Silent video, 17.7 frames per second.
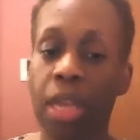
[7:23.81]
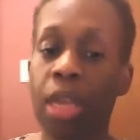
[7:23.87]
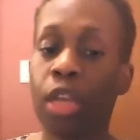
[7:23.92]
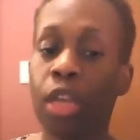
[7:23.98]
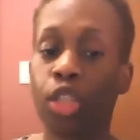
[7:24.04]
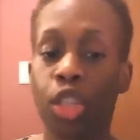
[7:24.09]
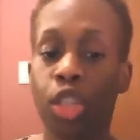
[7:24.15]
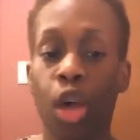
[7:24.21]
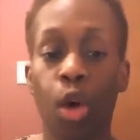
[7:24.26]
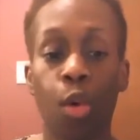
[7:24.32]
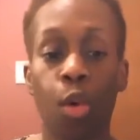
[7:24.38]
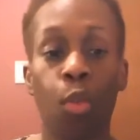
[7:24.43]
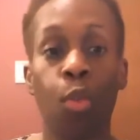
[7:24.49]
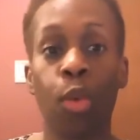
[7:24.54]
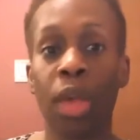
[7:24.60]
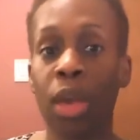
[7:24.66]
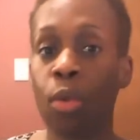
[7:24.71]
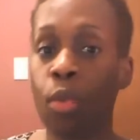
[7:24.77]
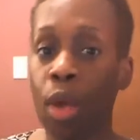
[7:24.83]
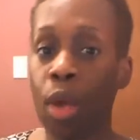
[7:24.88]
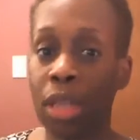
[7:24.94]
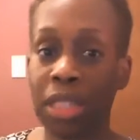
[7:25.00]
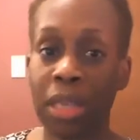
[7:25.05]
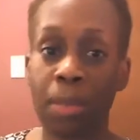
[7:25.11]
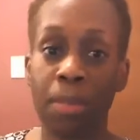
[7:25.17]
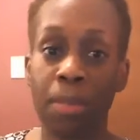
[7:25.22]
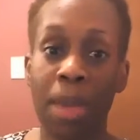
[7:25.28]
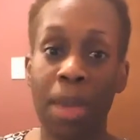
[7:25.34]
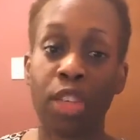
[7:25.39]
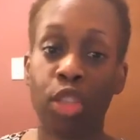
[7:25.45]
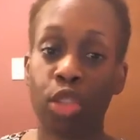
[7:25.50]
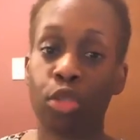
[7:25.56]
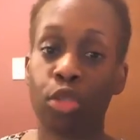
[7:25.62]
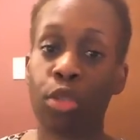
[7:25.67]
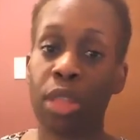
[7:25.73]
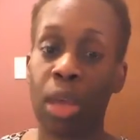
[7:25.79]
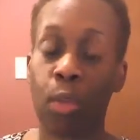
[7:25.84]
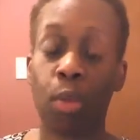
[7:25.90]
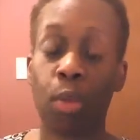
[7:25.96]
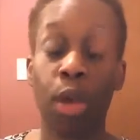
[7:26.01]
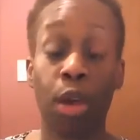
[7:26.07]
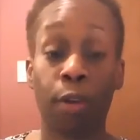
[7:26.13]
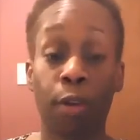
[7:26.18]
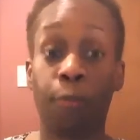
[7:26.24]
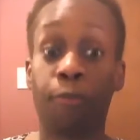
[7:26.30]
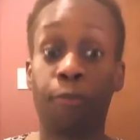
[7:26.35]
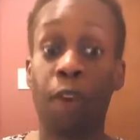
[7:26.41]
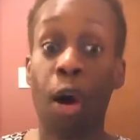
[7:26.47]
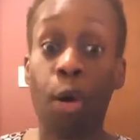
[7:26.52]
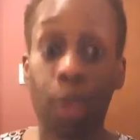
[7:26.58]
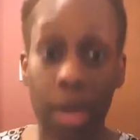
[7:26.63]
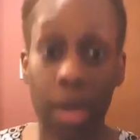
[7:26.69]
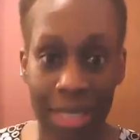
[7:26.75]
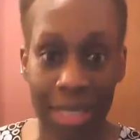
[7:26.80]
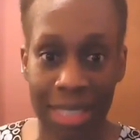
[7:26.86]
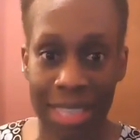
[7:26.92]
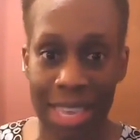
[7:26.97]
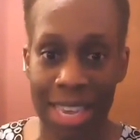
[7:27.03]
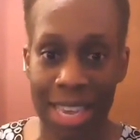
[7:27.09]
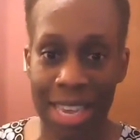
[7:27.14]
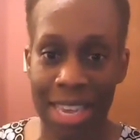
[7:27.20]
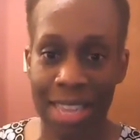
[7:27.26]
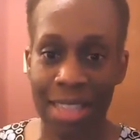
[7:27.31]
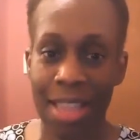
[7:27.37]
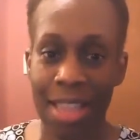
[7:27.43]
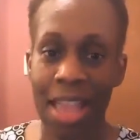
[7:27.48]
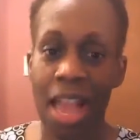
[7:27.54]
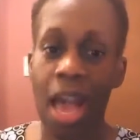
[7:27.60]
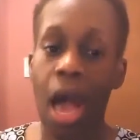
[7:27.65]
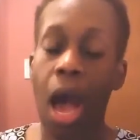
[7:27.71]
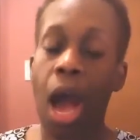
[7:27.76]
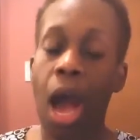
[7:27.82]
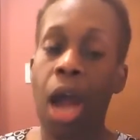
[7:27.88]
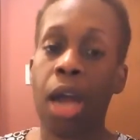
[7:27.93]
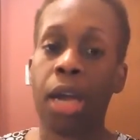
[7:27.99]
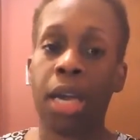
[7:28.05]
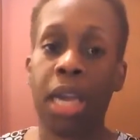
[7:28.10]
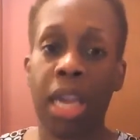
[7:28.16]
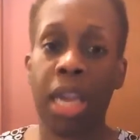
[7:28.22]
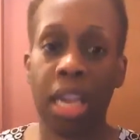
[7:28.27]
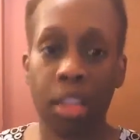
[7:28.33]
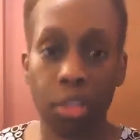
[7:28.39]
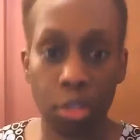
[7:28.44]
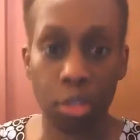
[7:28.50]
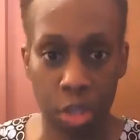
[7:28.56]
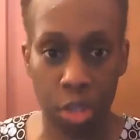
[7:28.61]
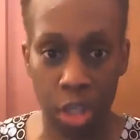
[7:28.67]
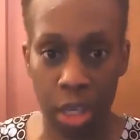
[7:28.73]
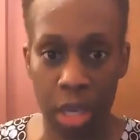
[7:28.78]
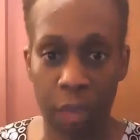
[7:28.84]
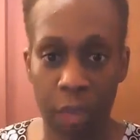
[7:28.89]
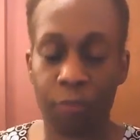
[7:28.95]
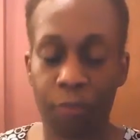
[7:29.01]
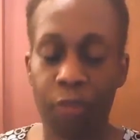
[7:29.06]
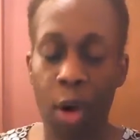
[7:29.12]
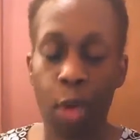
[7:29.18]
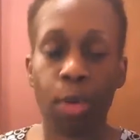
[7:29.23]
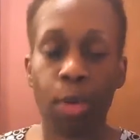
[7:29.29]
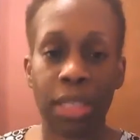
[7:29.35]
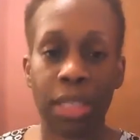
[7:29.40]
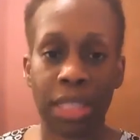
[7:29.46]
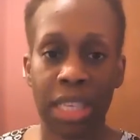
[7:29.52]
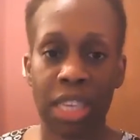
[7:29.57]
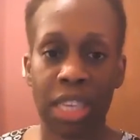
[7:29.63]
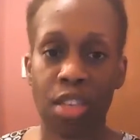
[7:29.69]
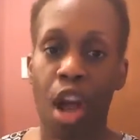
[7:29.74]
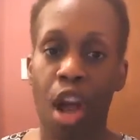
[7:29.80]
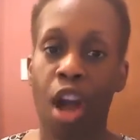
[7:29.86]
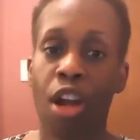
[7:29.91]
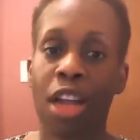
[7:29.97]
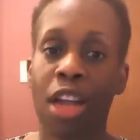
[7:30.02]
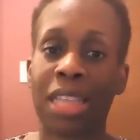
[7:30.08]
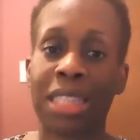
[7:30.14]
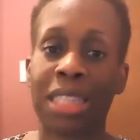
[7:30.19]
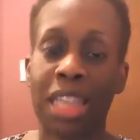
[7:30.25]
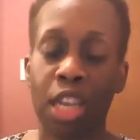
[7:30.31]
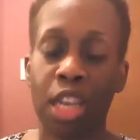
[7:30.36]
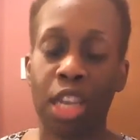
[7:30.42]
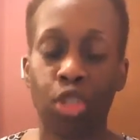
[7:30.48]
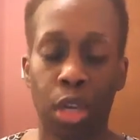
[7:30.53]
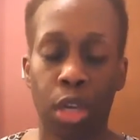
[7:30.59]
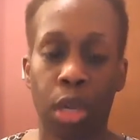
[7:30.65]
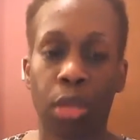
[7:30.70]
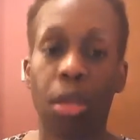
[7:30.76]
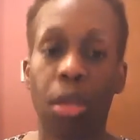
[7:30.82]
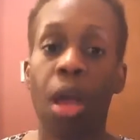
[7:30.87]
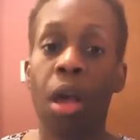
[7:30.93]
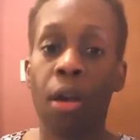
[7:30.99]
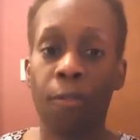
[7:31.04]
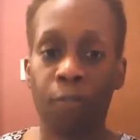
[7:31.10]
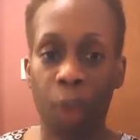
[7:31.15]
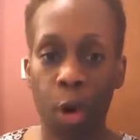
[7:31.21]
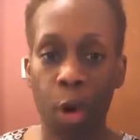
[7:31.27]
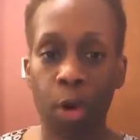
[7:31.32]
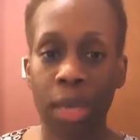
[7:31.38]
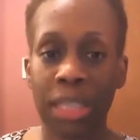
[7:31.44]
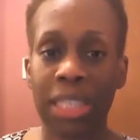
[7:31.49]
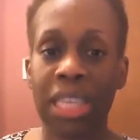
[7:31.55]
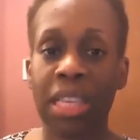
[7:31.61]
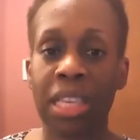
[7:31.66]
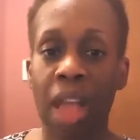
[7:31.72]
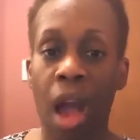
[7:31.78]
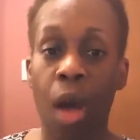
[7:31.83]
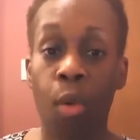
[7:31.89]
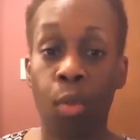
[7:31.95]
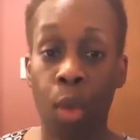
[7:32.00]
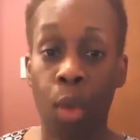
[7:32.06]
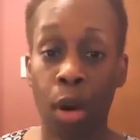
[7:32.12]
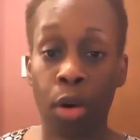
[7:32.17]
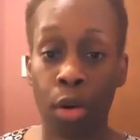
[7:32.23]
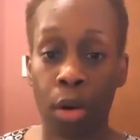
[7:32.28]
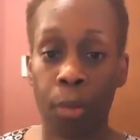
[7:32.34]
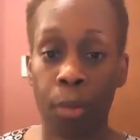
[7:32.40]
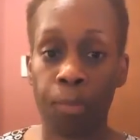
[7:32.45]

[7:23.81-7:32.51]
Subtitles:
So we want to make sure that we are focusing our energy, focusing our attention, focusing our work